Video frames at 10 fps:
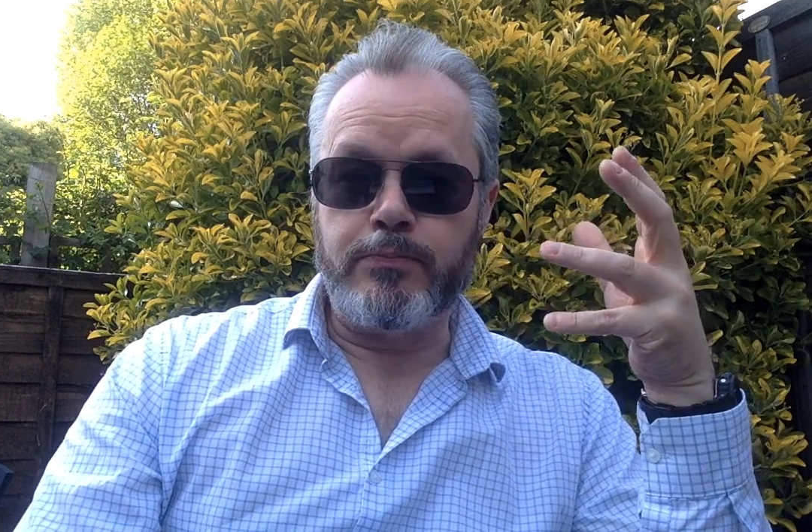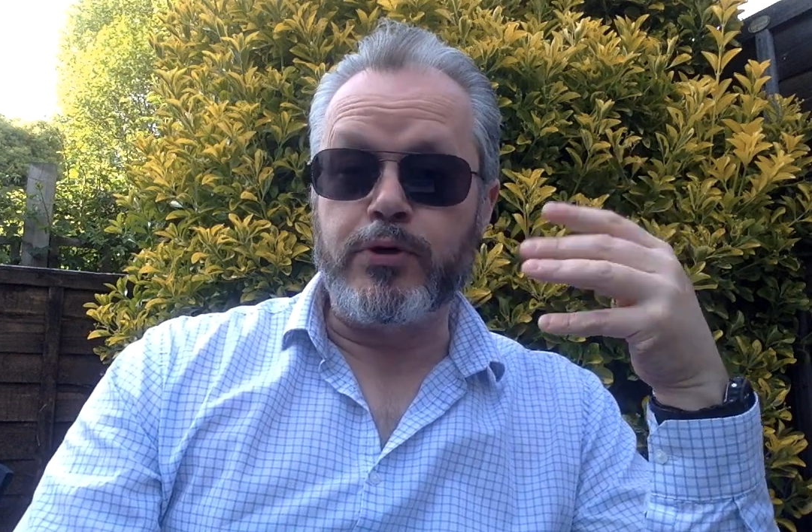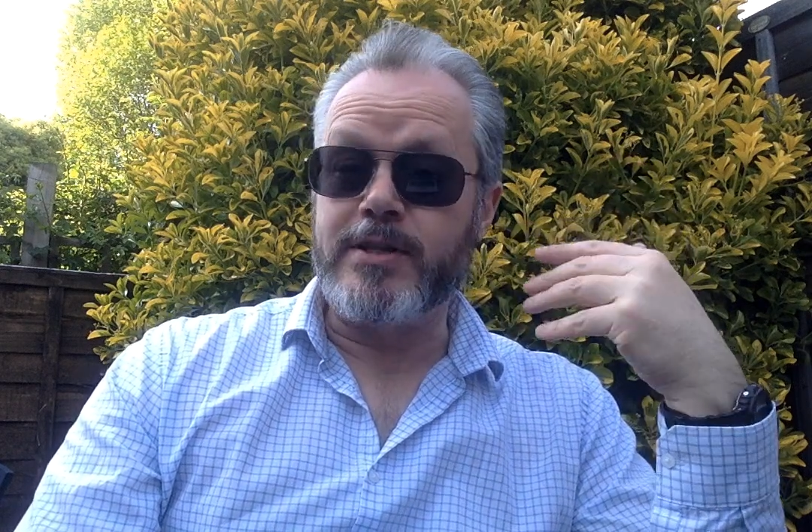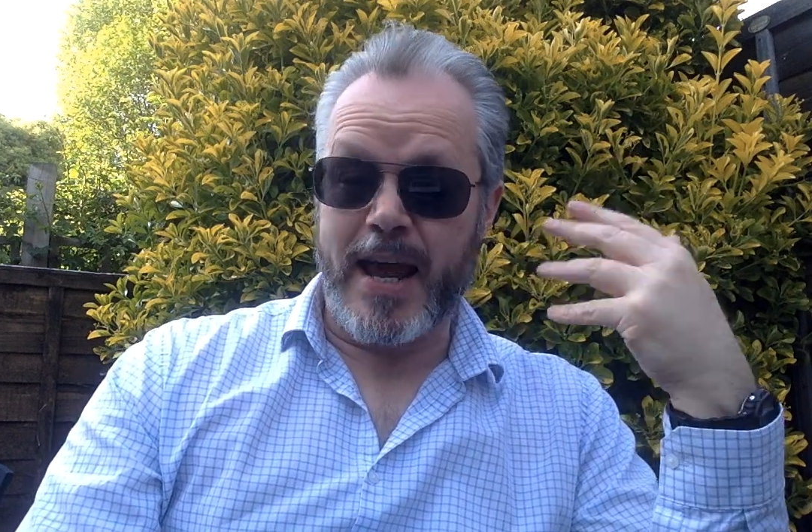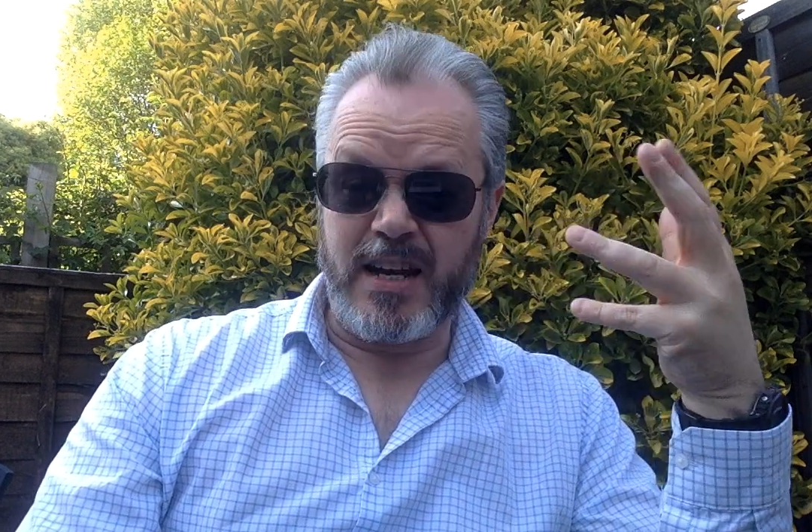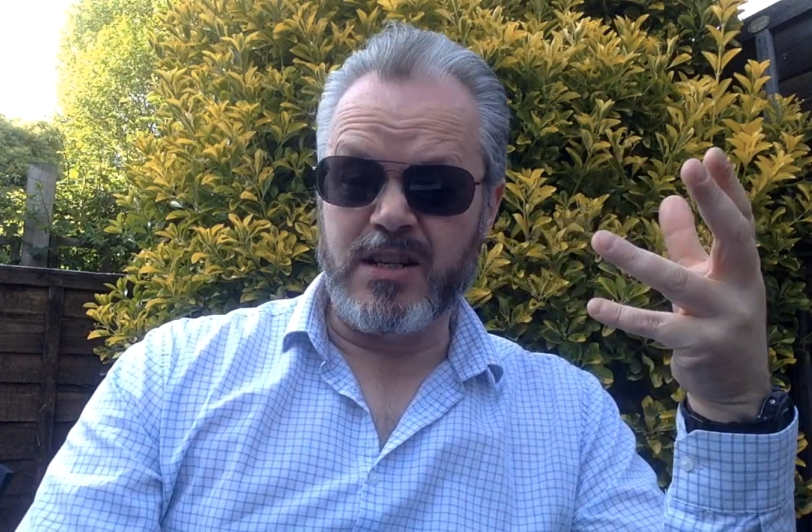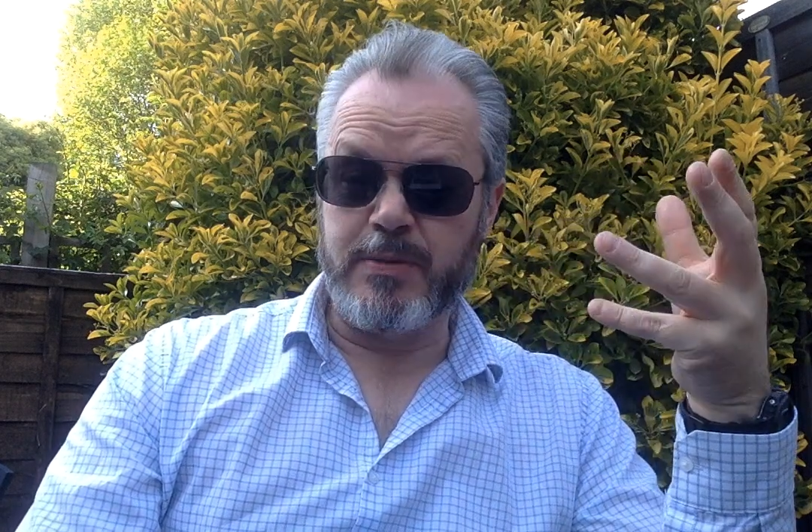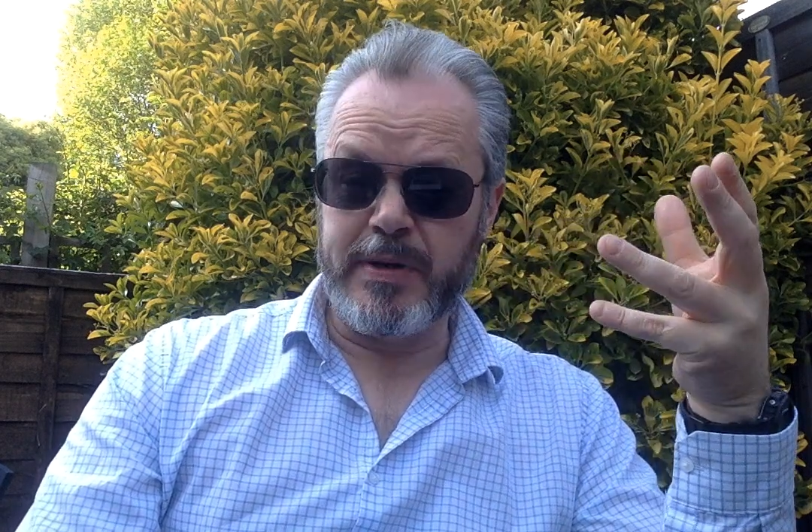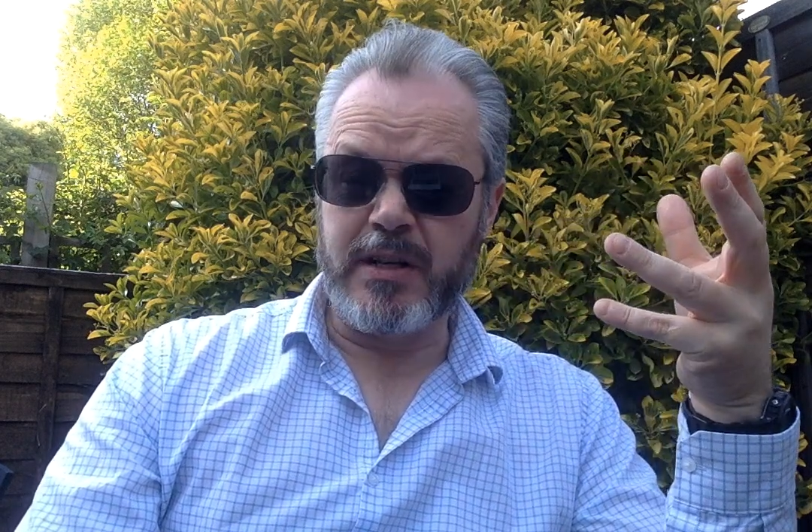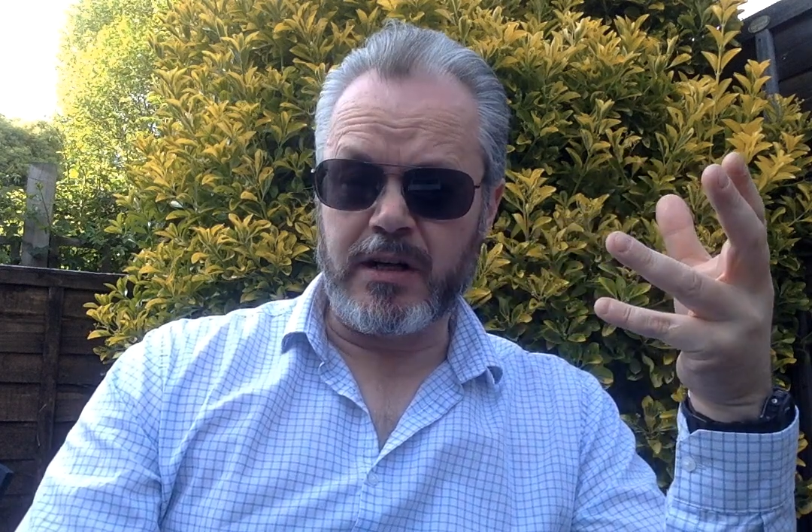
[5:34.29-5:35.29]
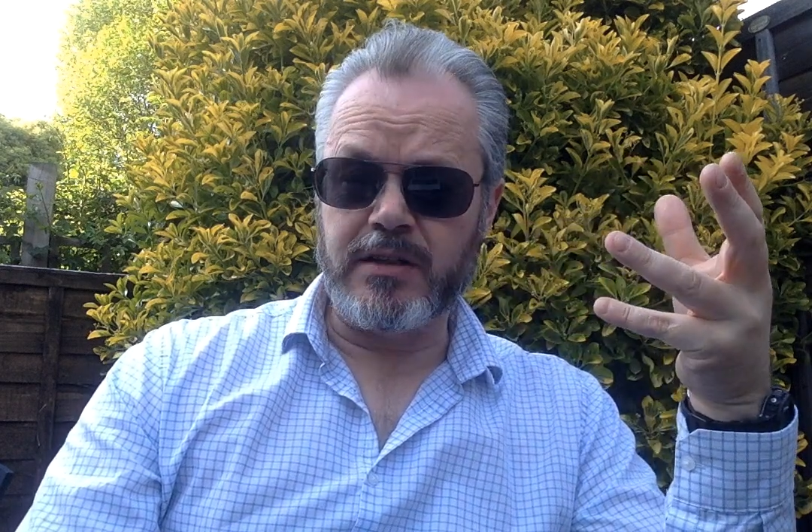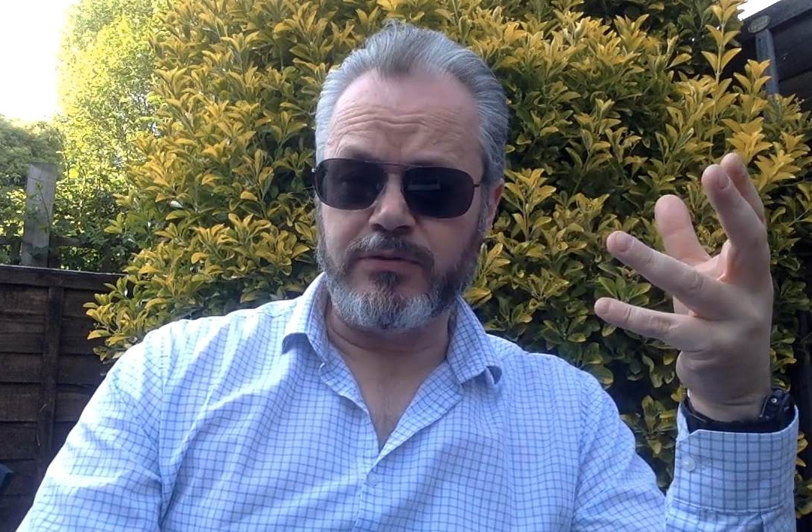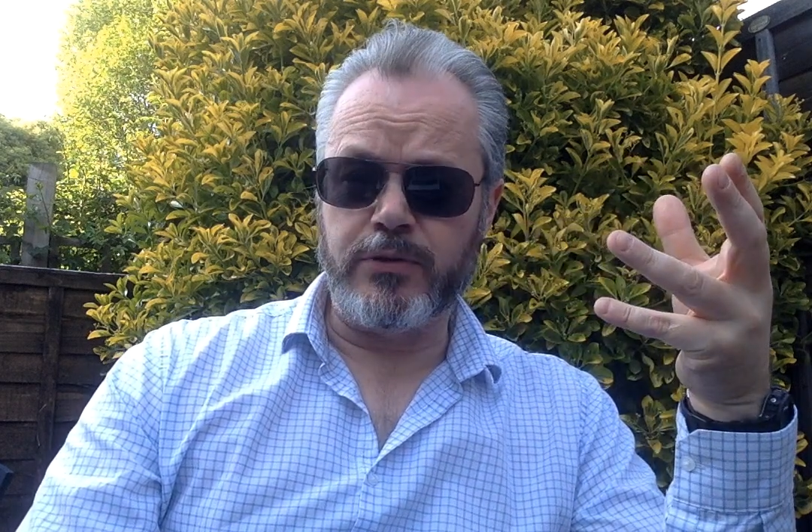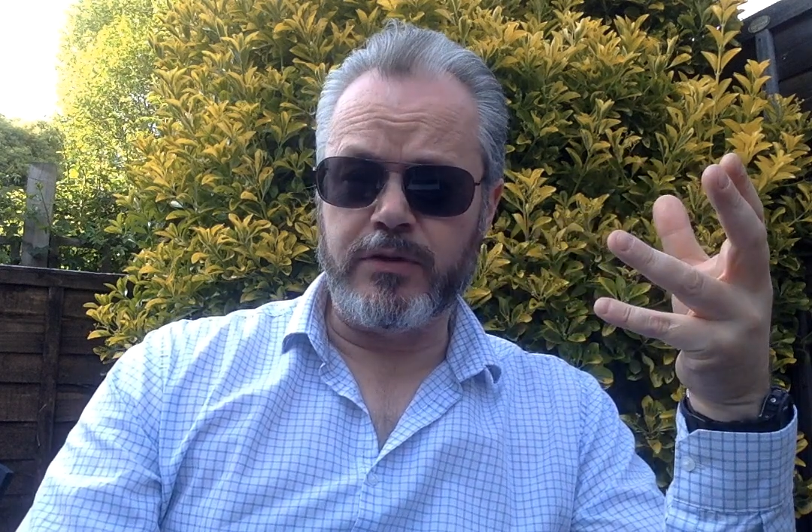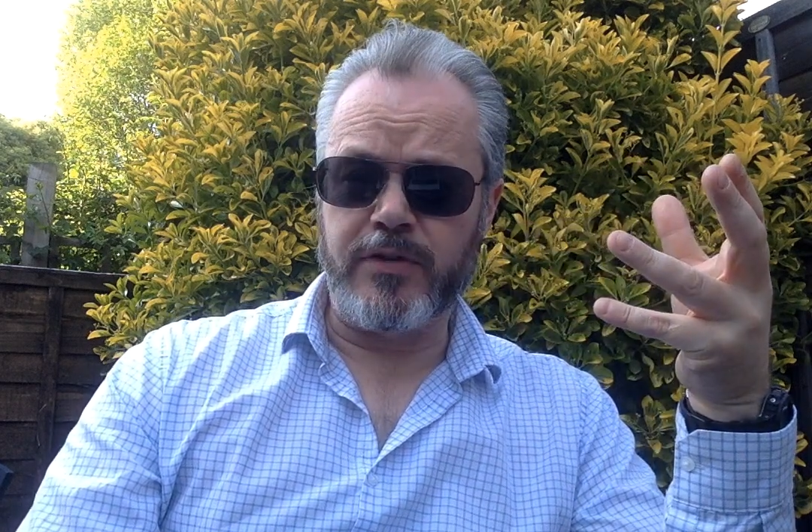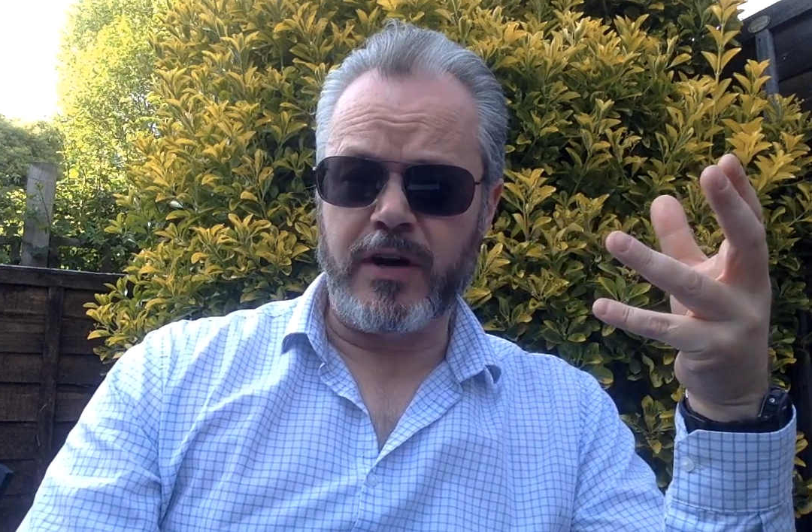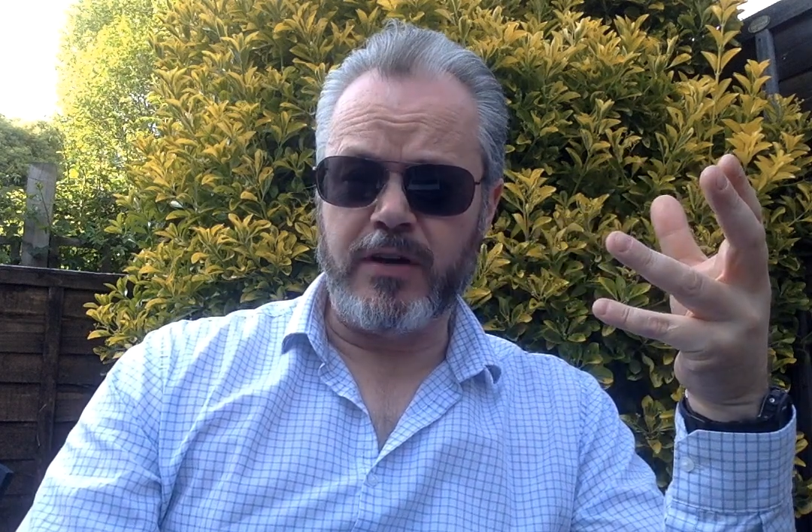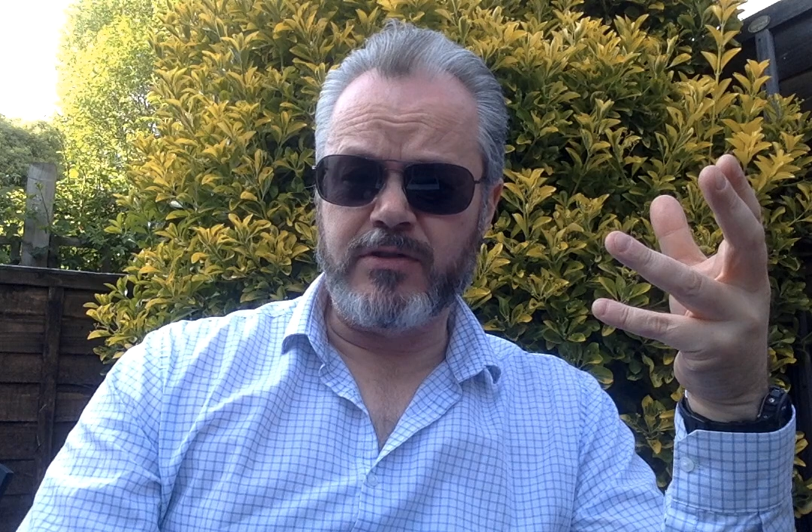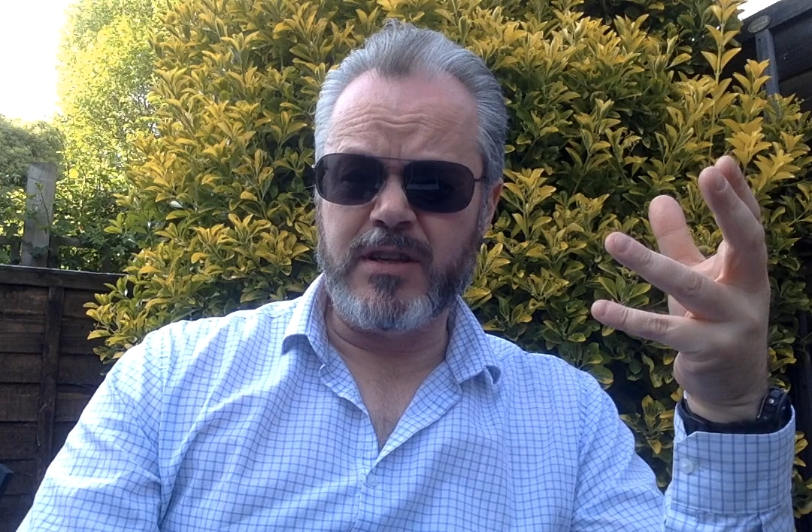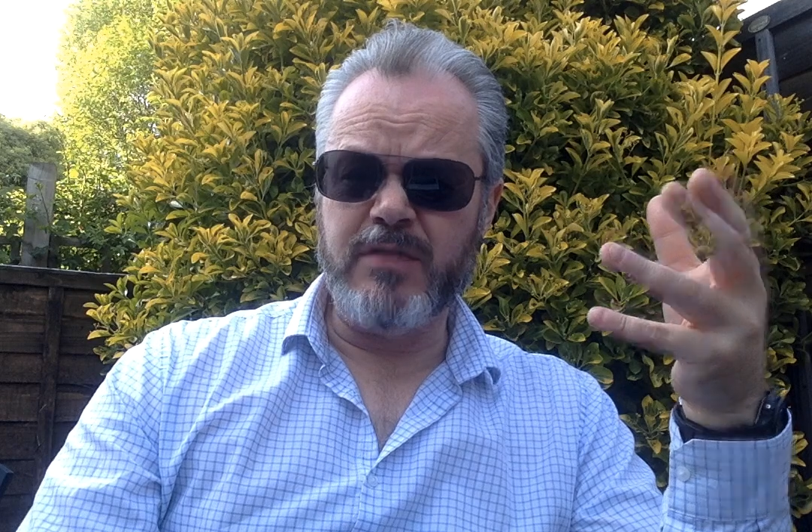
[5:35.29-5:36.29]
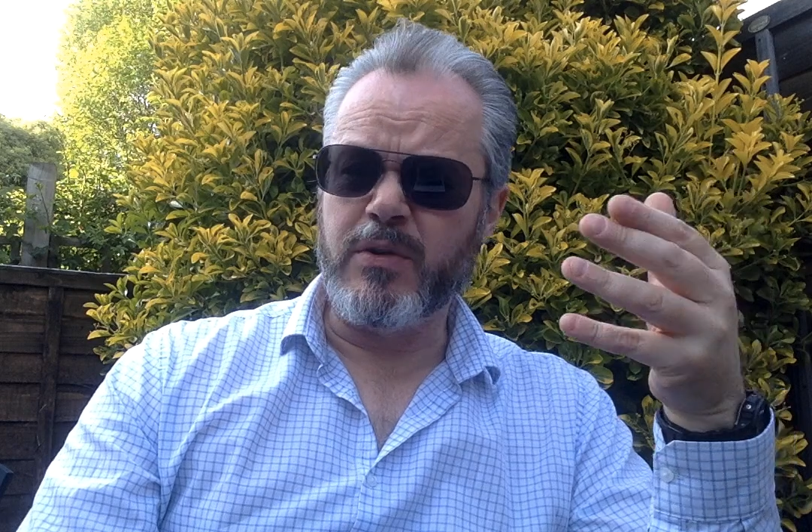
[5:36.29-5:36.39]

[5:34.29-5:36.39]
pretend to be 1945 Steve?